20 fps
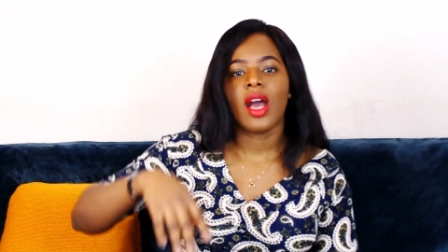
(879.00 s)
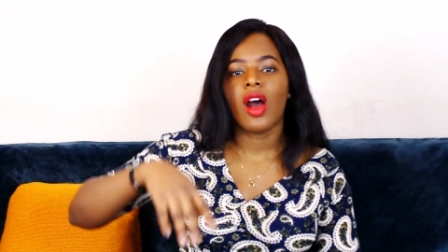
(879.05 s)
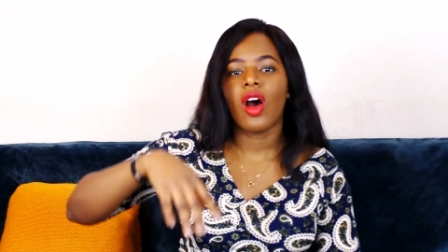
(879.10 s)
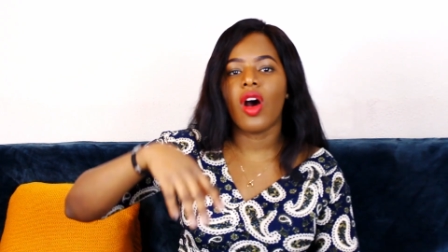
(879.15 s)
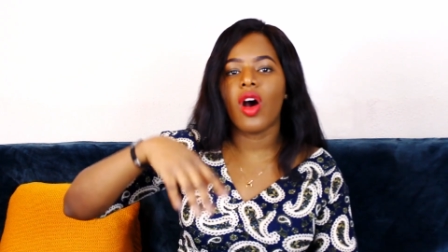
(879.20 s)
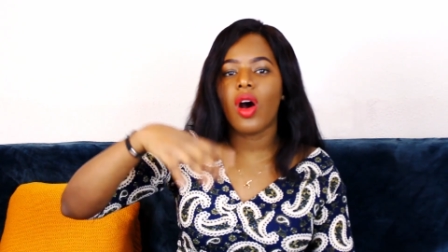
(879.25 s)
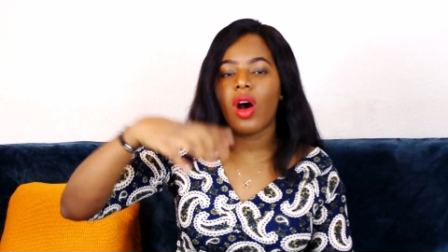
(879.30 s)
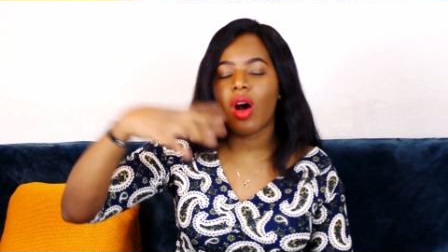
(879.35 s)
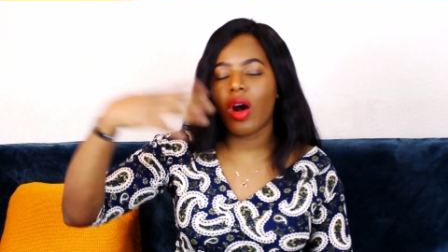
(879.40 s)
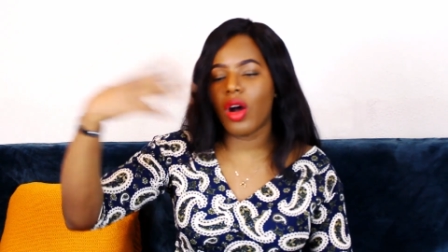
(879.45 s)

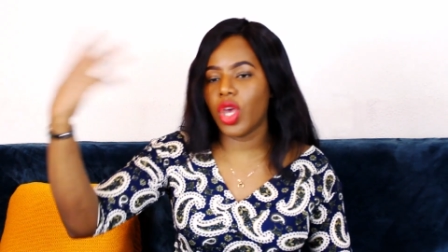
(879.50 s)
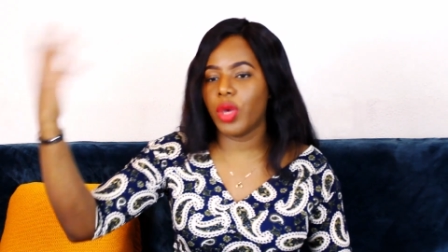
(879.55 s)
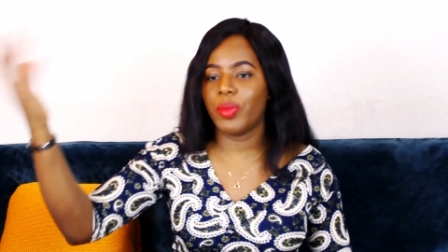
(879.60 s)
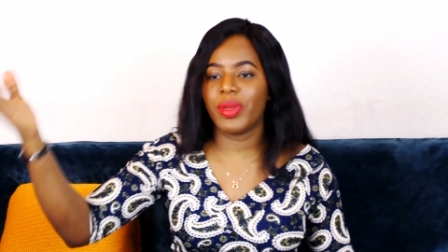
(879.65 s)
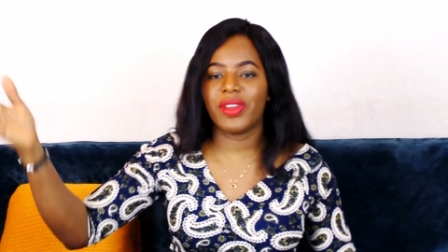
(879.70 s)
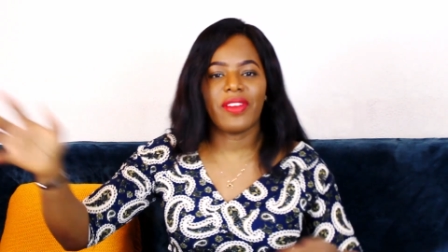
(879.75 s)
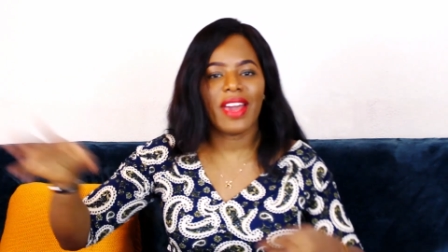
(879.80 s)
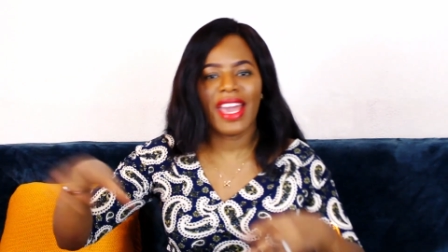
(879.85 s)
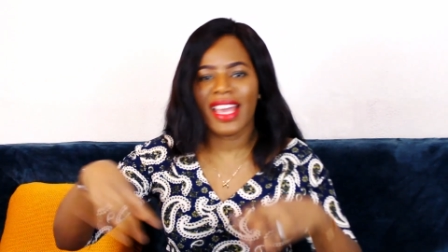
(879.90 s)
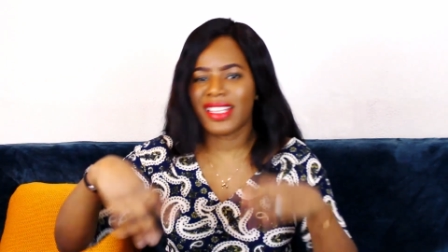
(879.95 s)
or
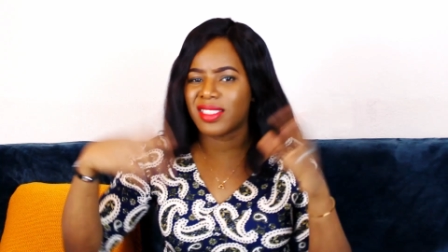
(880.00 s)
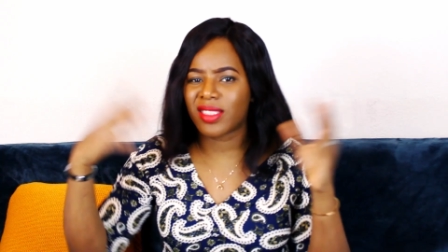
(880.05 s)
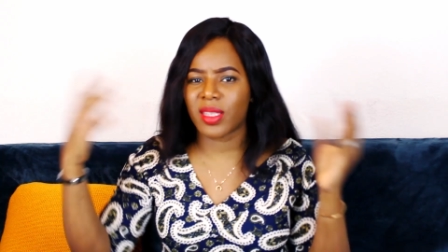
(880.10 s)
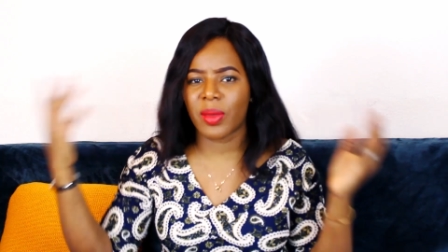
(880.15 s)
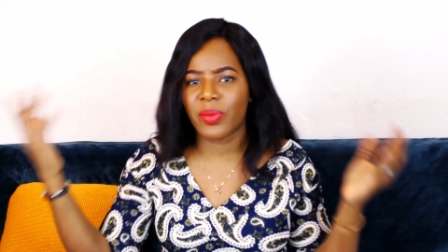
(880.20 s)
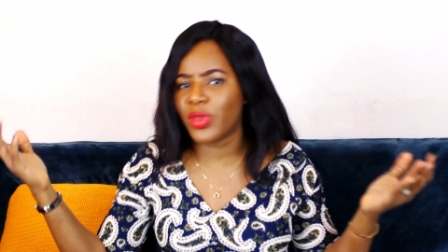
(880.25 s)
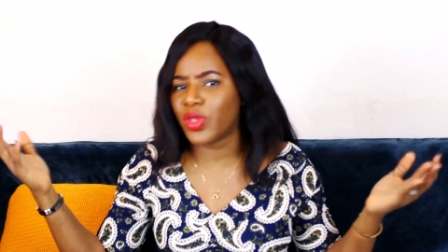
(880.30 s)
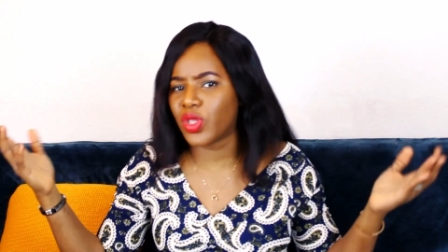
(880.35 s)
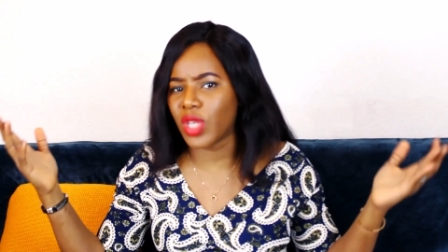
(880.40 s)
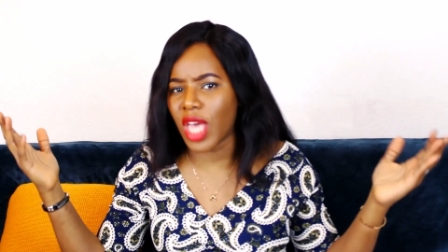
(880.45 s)
humidifiers or
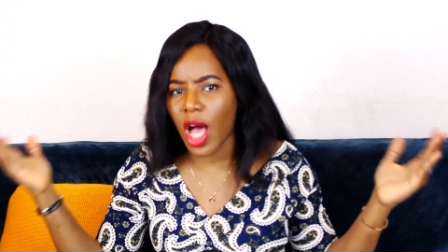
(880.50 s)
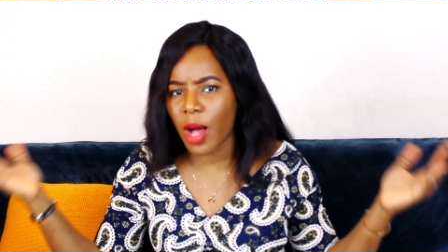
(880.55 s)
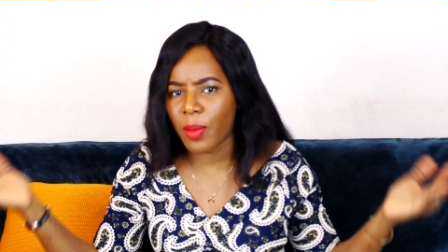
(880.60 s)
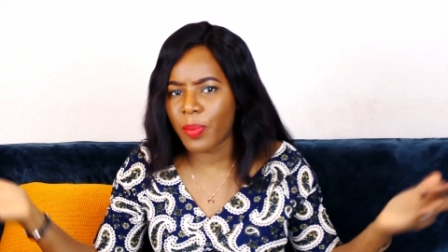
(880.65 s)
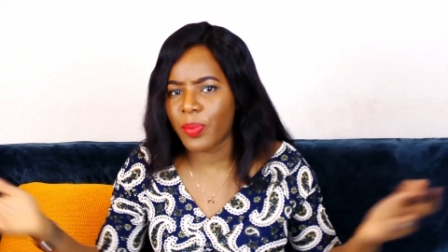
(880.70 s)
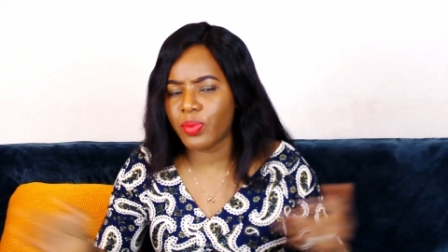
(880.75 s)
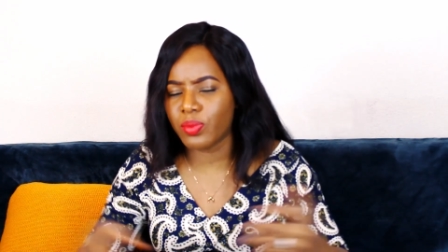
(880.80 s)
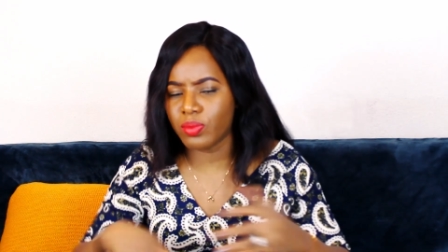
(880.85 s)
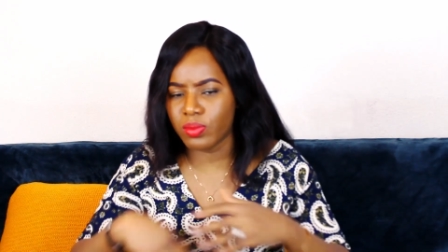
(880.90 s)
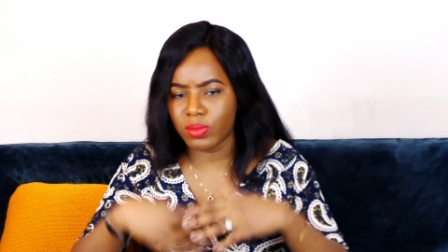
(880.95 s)
something to
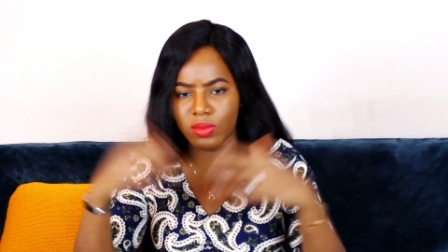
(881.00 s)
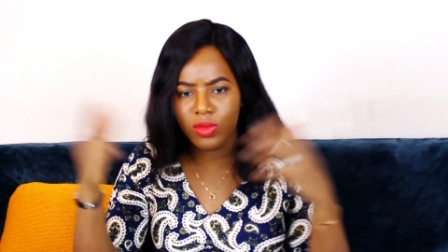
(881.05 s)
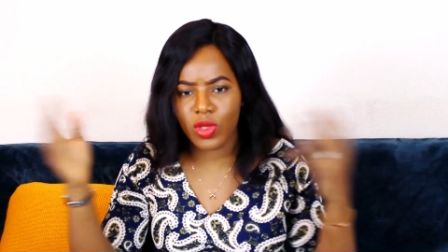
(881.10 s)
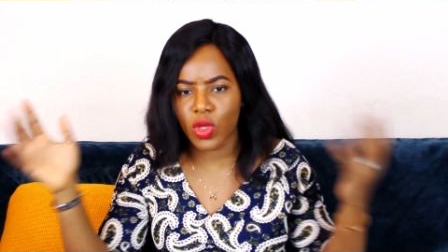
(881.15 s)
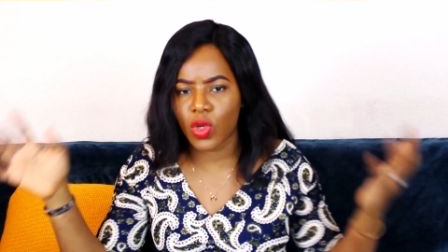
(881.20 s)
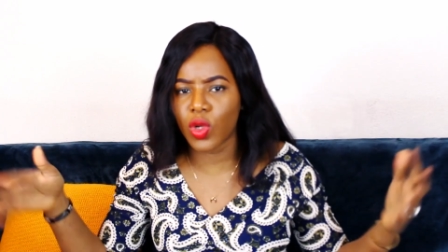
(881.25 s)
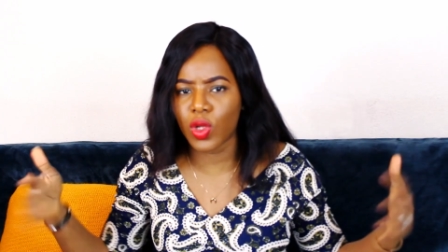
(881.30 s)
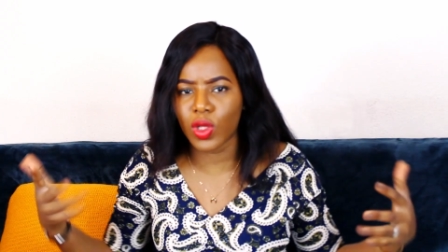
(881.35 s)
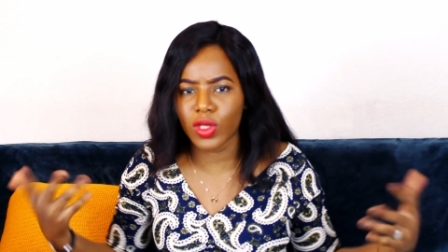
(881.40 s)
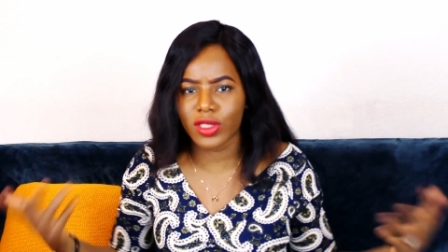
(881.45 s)
help
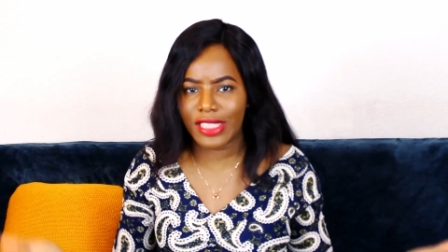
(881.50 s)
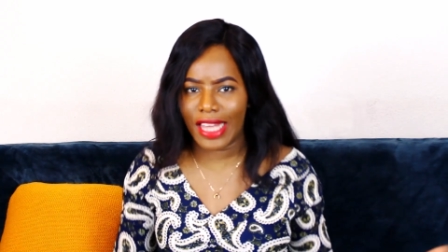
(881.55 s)
cool